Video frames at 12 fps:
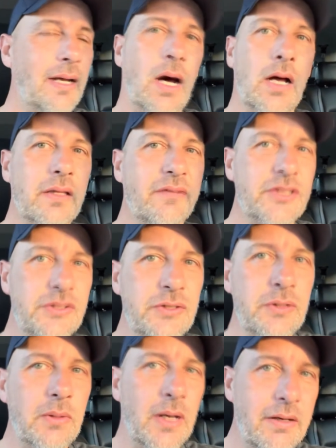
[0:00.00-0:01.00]
all of us
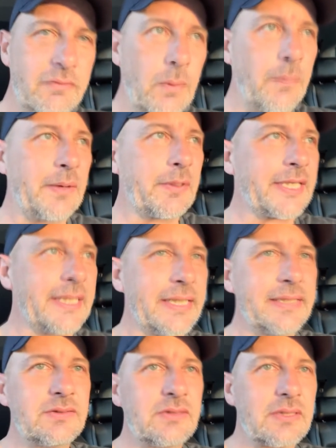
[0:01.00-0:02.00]
knew of when we were
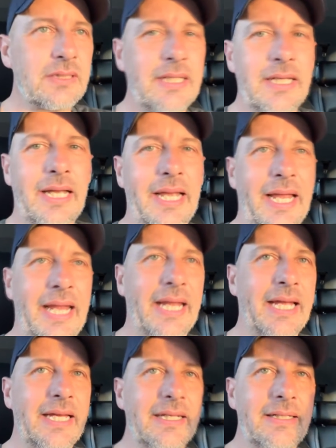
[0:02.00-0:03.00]
kids,
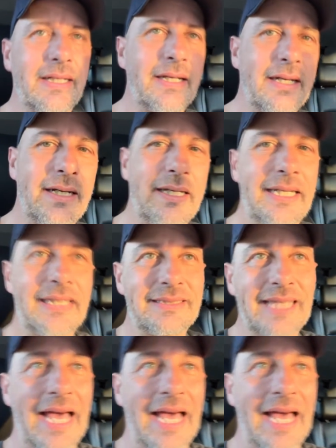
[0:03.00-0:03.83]
and uh, it's